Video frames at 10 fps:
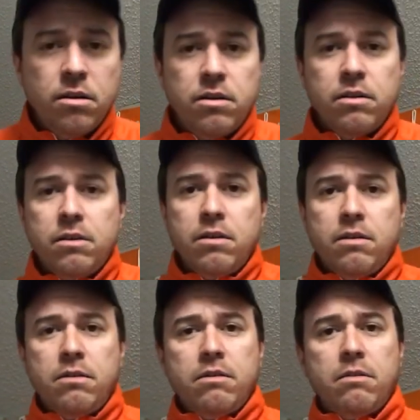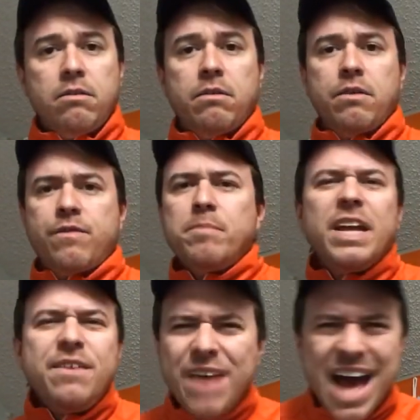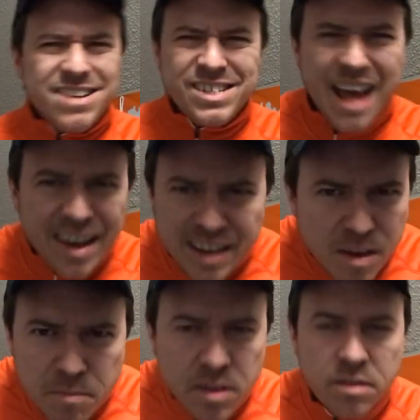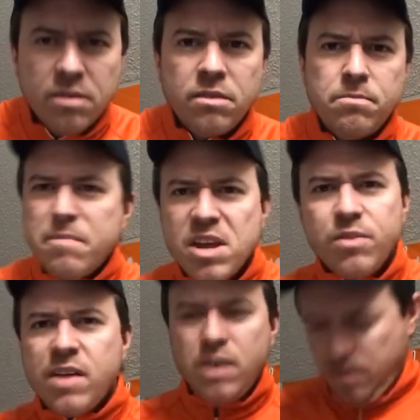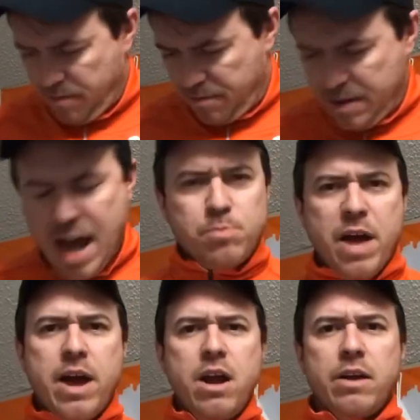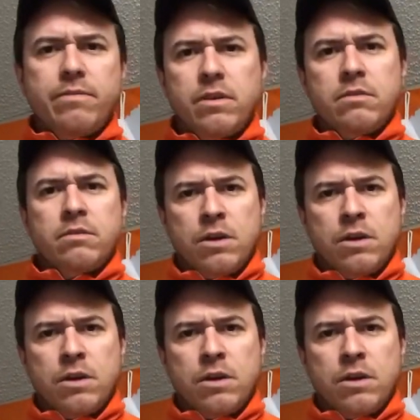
From Levi Stadium. Maybe they'll give you a nice pair of Relax Fit.